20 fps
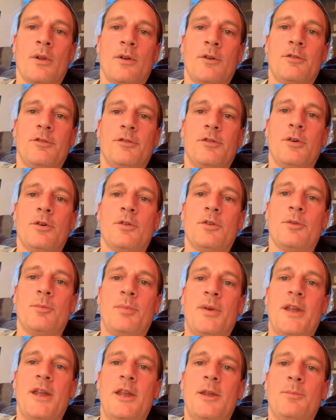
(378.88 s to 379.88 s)
for the
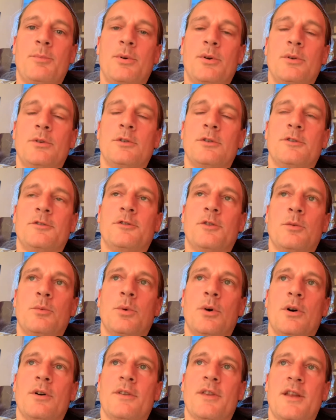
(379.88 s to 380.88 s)
people, for
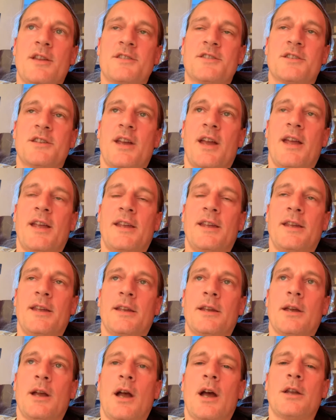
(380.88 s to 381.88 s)
what they're
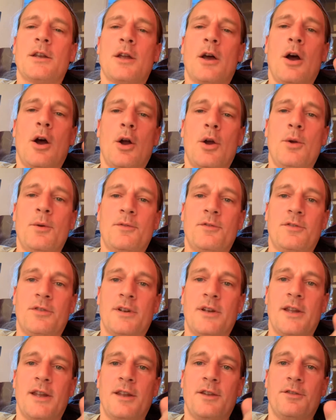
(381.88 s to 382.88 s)
saying, and
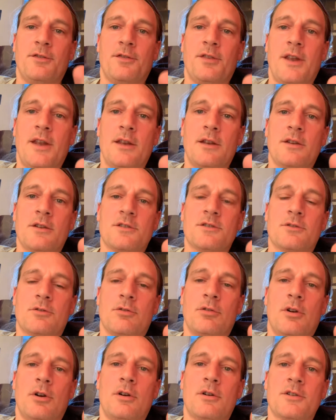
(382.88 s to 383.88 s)
hopefully, fingers
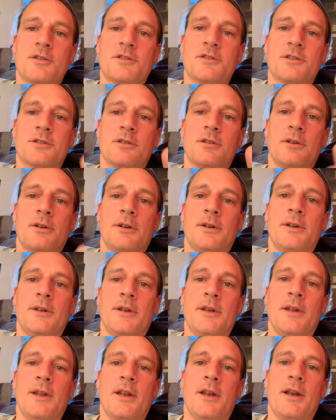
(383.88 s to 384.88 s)
crossed,
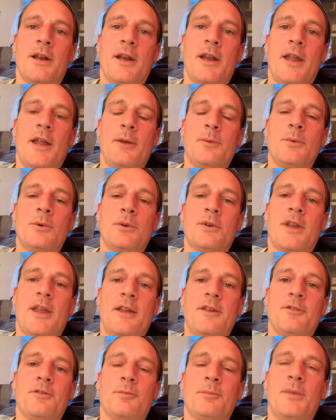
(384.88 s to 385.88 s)
it will
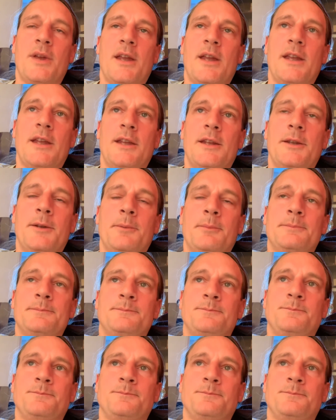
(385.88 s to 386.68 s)
give me